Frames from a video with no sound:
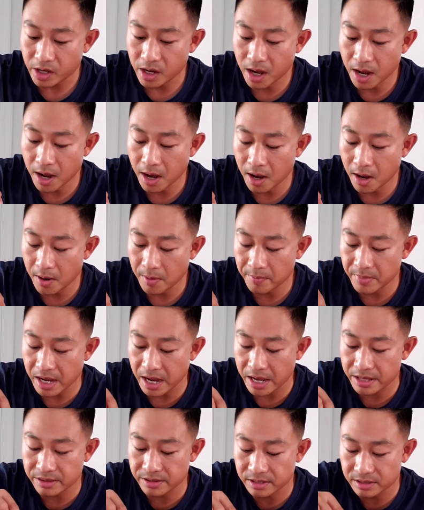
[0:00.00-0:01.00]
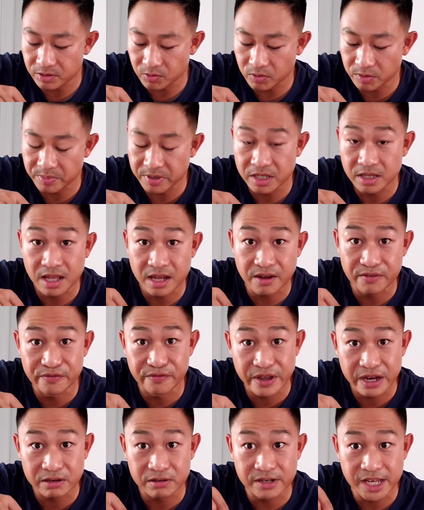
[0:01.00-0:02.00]
and this would be like a
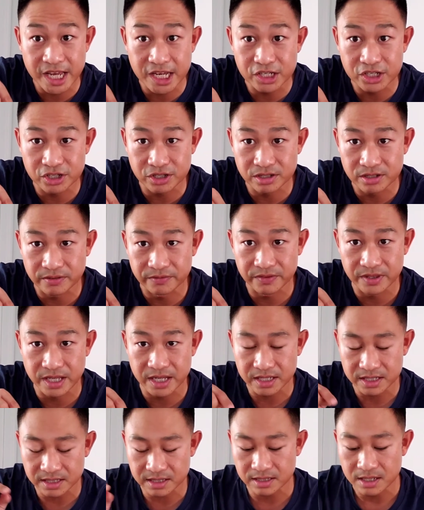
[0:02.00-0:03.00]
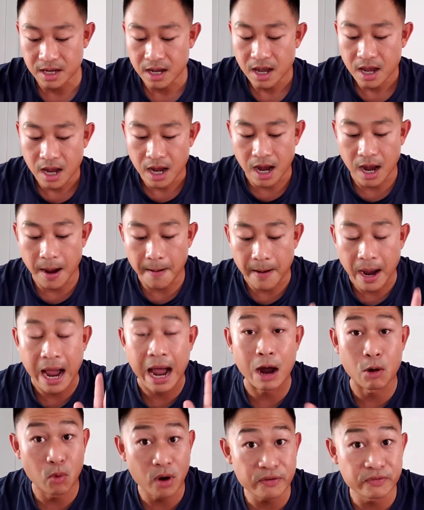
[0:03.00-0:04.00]
variation of this.
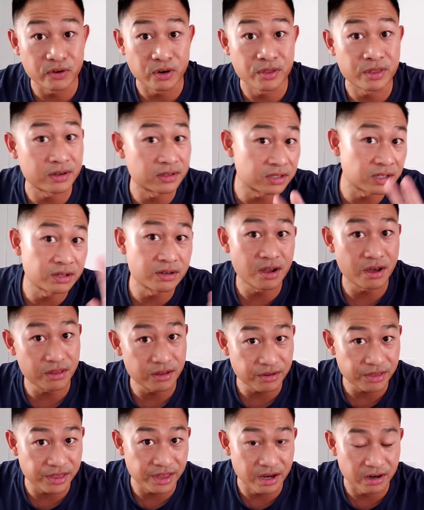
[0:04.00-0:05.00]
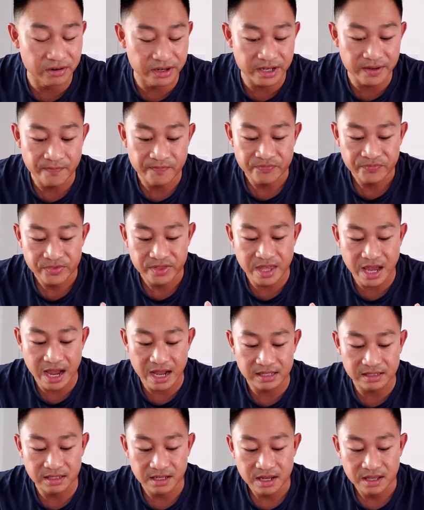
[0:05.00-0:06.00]
However, there's another theory
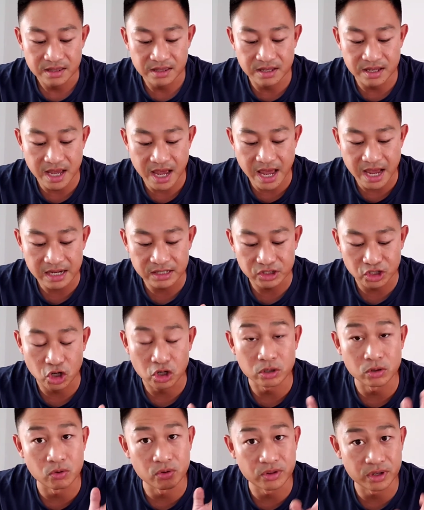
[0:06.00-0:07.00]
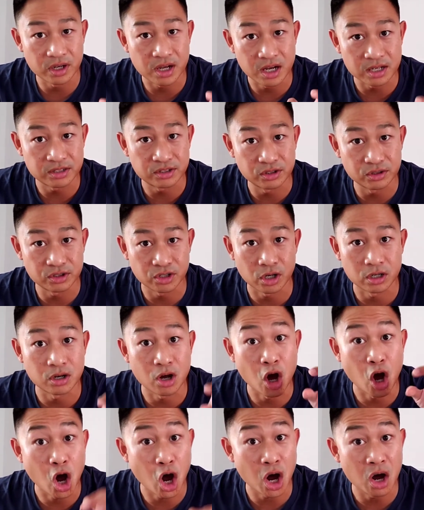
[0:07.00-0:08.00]
that the egg tart or the custard tart
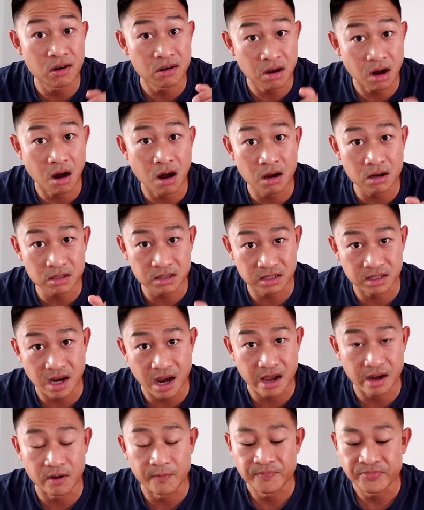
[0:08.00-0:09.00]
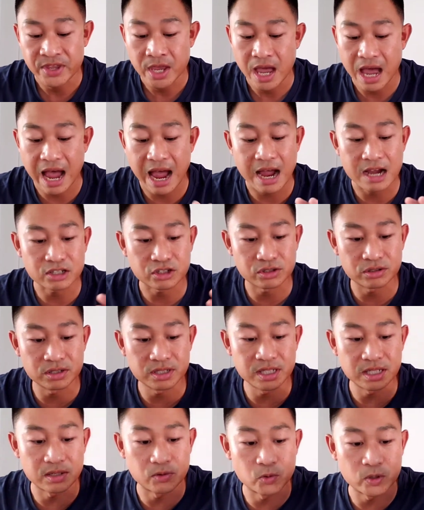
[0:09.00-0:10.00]
Hong Kong style
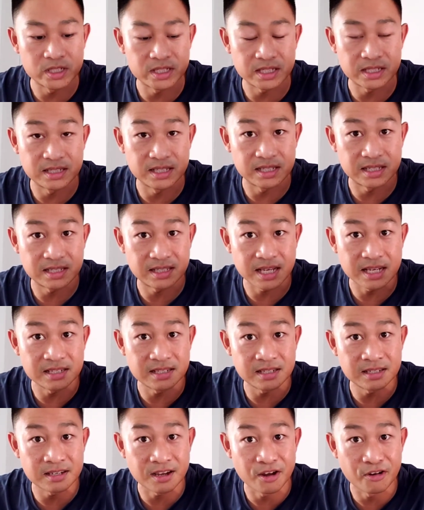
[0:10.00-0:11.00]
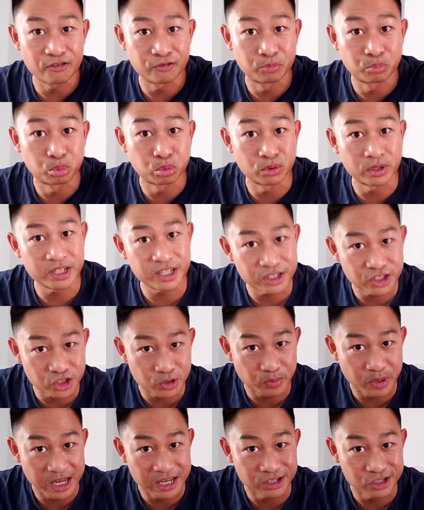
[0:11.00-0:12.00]
actually was a descendant of
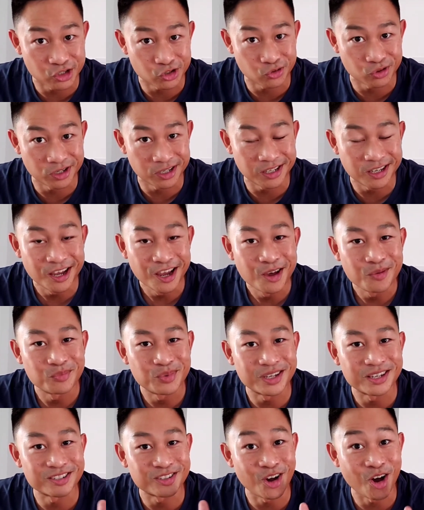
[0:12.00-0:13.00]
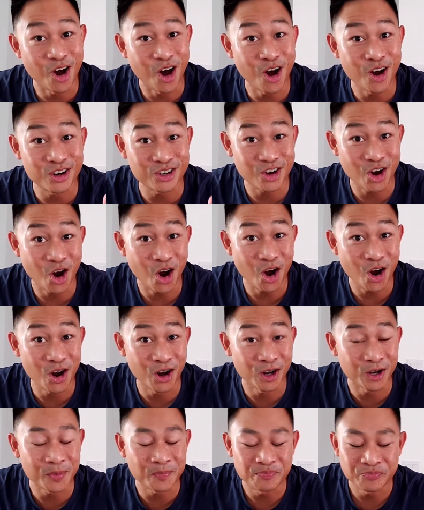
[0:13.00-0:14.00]
British pastry because Hong
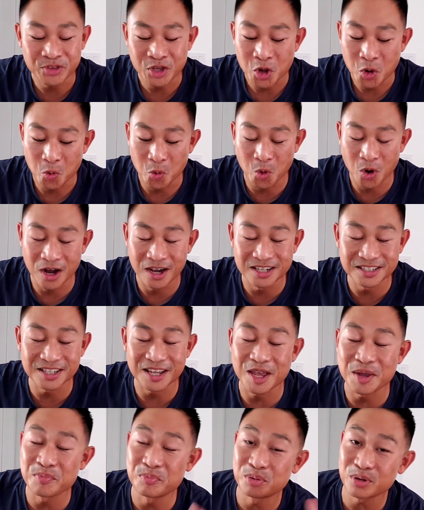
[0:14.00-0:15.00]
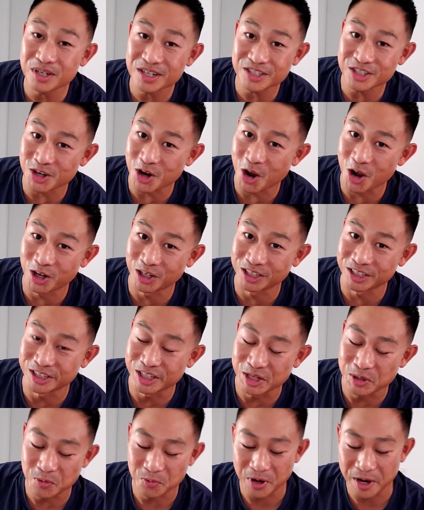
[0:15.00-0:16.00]
Kong was a British
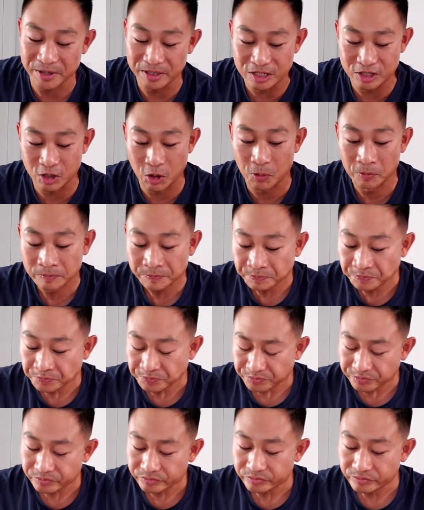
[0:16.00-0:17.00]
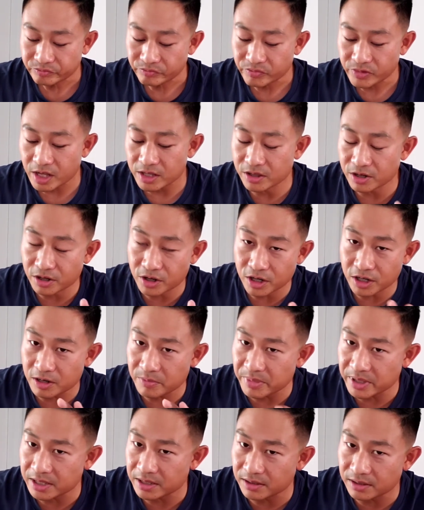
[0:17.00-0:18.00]
colony, right? So there could have
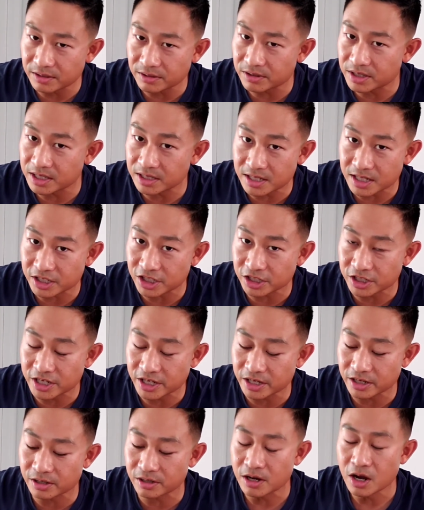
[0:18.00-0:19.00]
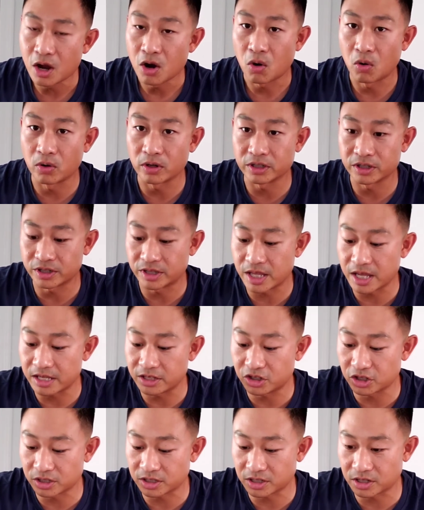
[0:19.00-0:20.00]
been a little connection here, or they
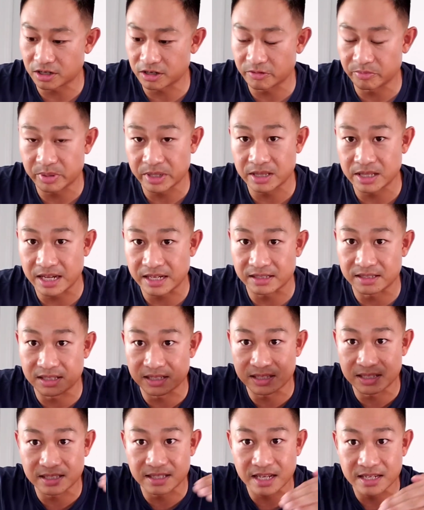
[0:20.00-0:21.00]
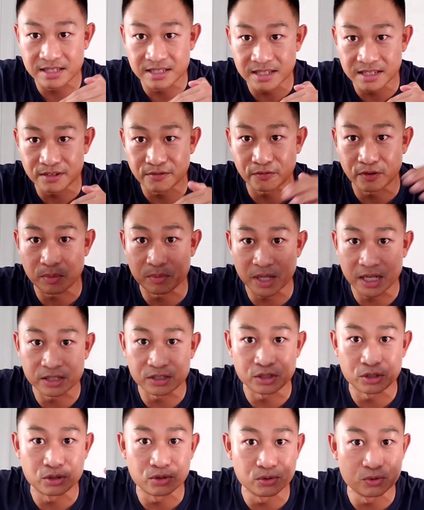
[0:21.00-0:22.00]
just could have been like descended from like
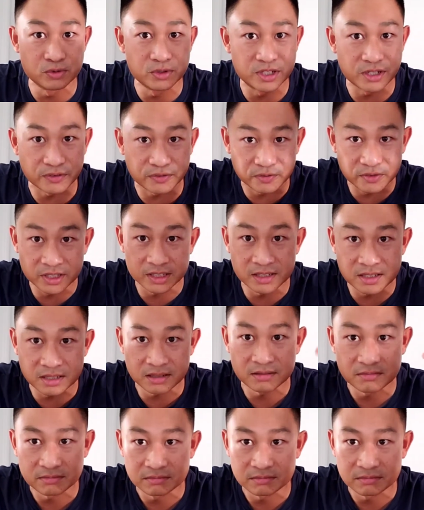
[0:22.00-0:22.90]
two different